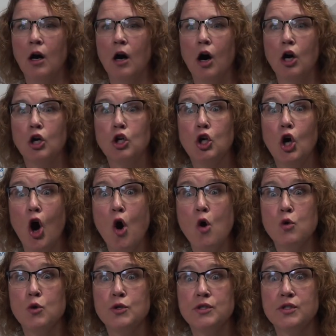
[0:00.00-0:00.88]
a
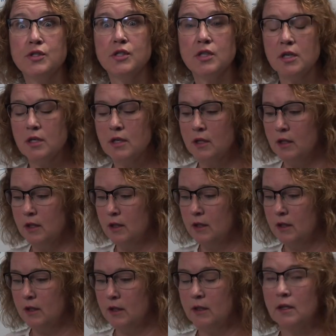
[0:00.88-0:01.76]
ghost,
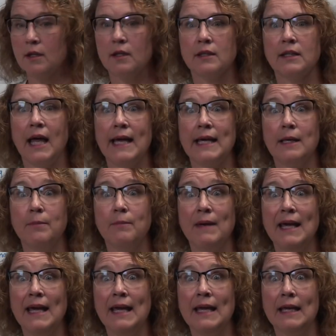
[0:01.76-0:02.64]
like
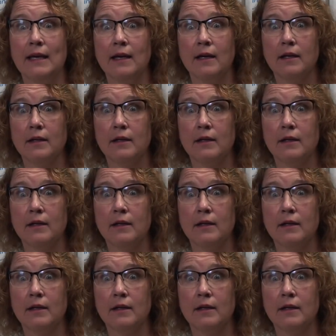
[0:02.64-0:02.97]
me.